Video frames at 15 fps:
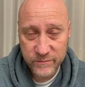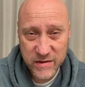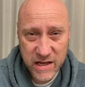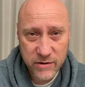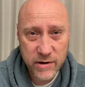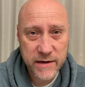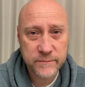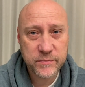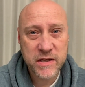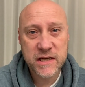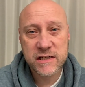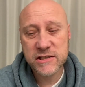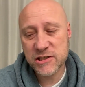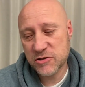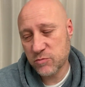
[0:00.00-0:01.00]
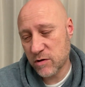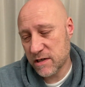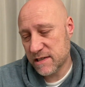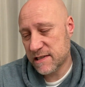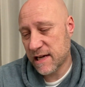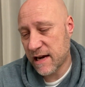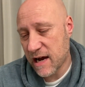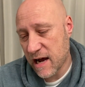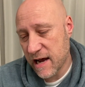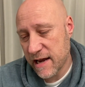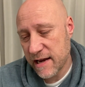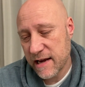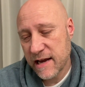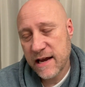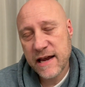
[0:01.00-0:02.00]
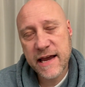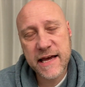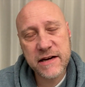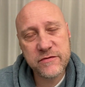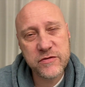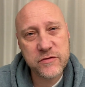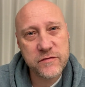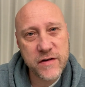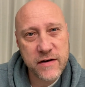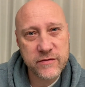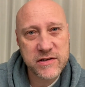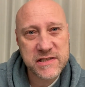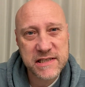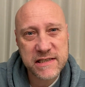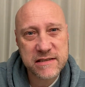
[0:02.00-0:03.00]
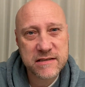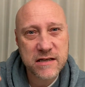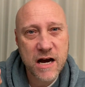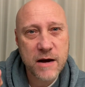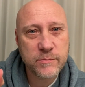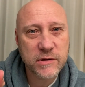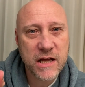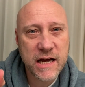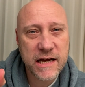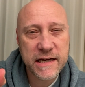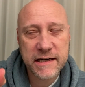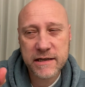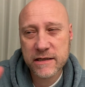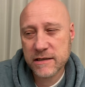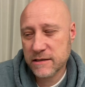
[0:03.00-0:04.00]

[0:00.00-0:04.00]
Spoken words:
Anyway, just wanted to say hi, and if you've never seen Top Line,